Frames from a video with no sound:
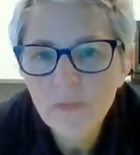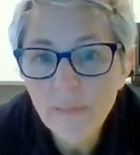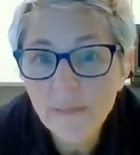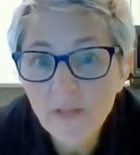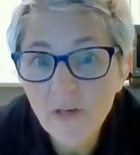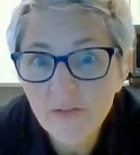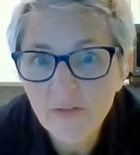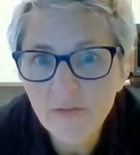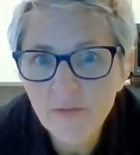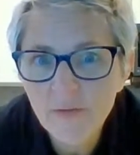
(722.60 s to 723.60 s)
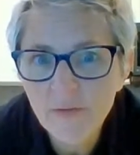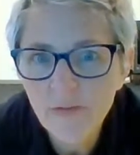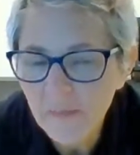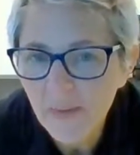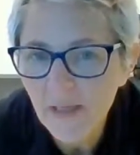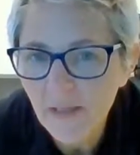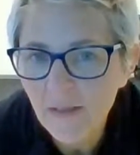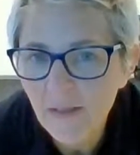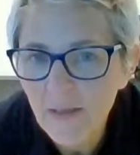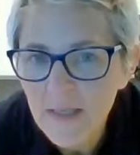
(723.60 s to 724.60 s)
Let me talk to you for a
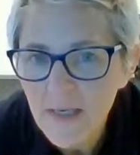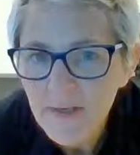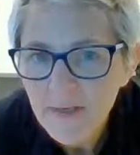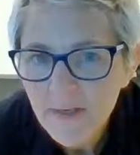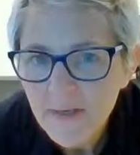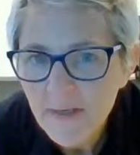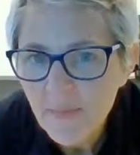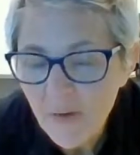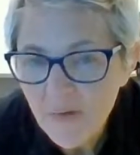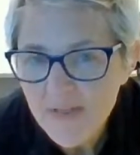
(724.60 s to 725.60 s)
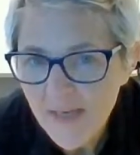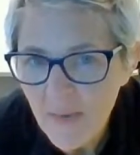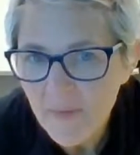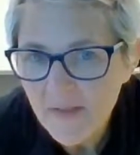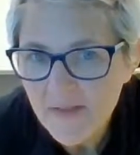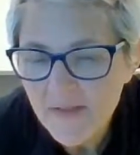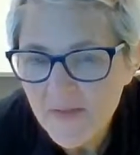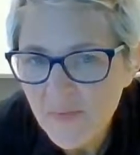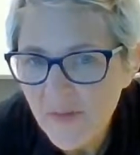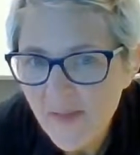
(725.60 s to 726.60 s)
minute about what's happened
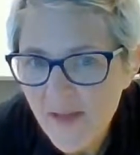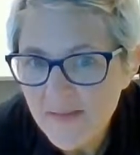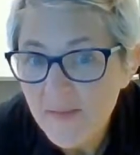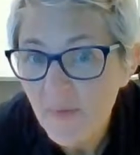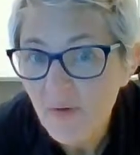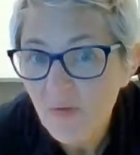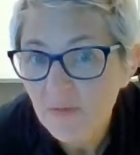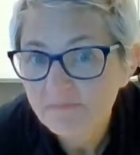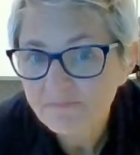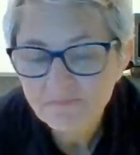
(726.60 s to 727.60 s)
since we last spoke.